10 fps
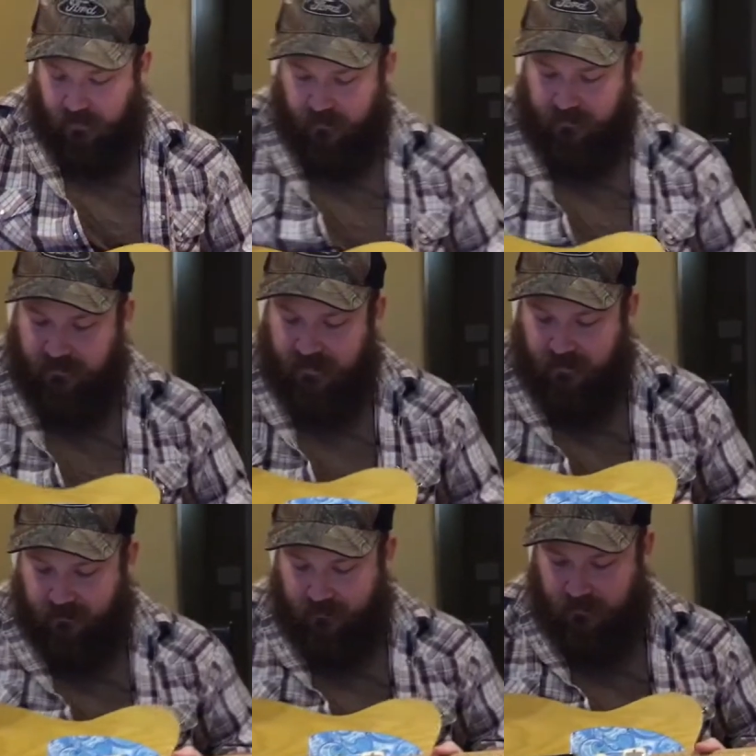parts
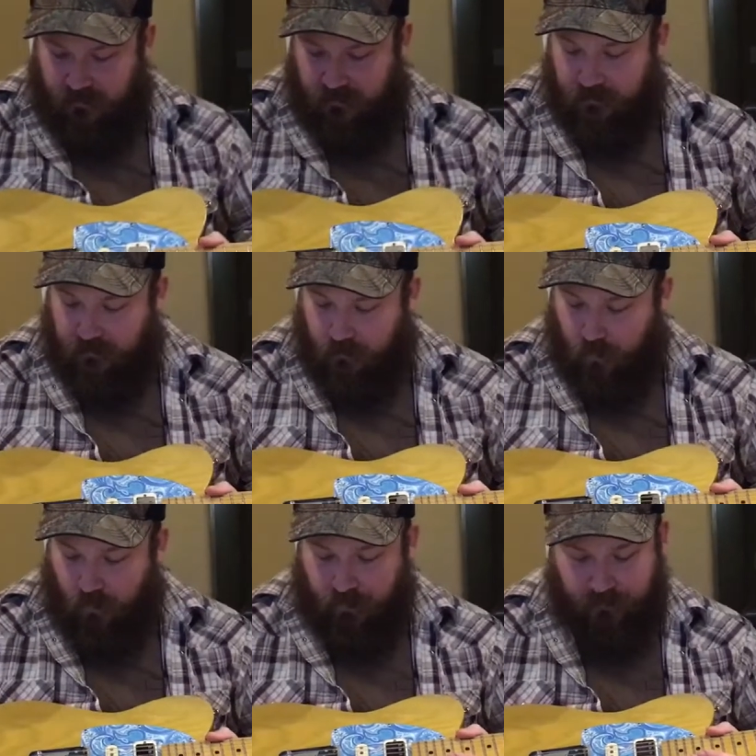out and
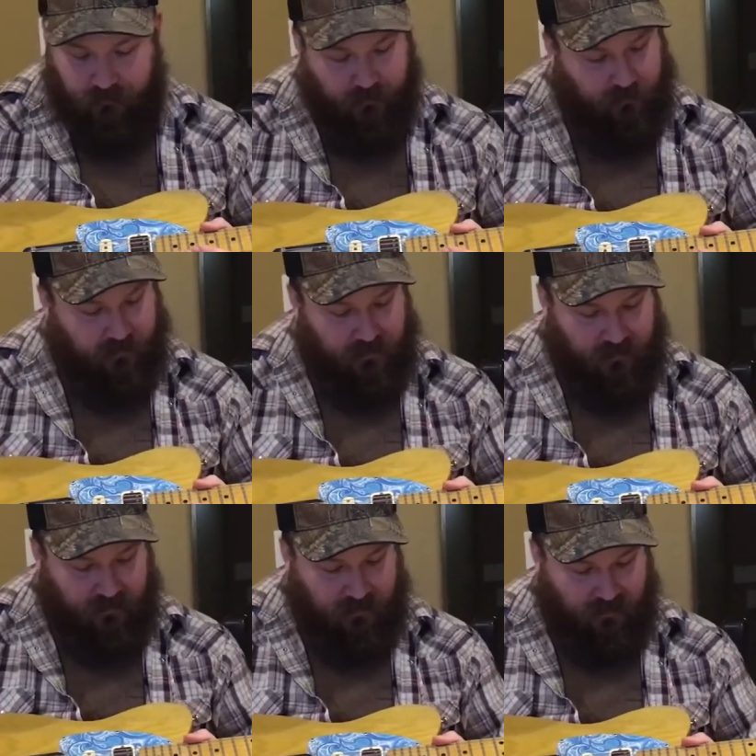working through the